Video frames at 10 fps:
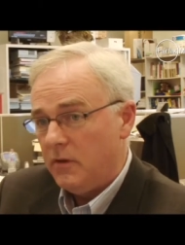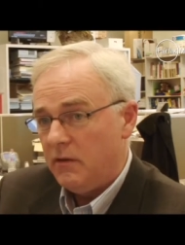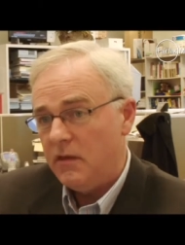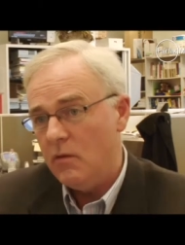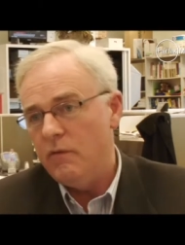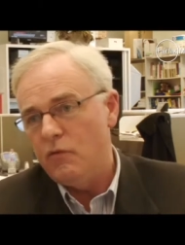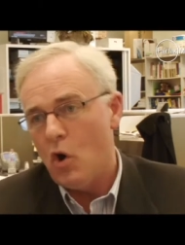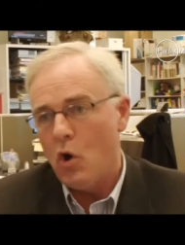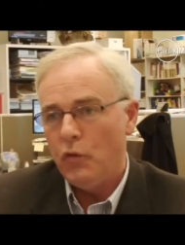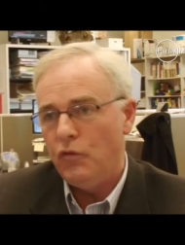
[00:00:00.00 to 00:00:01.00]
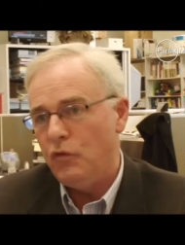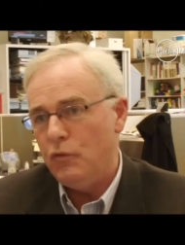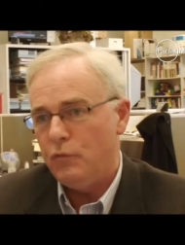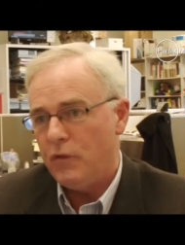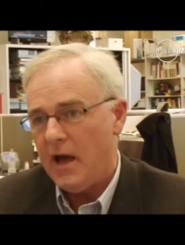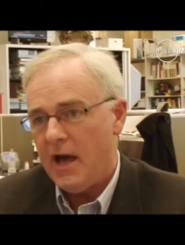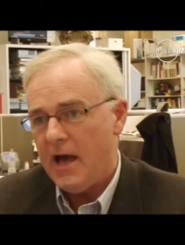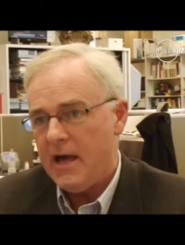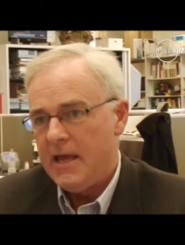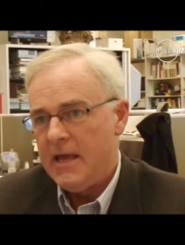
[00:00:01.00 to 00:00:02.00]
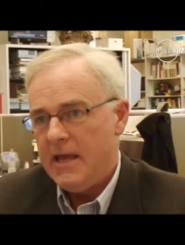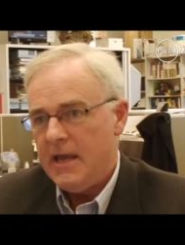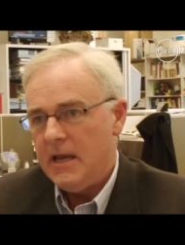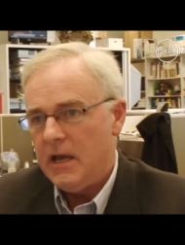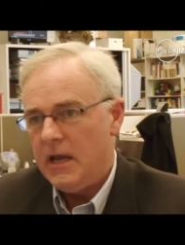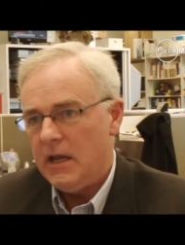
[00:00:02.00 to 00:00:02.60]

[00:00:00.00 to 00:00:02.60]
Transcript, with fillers: Do you think we've gone too far in a, in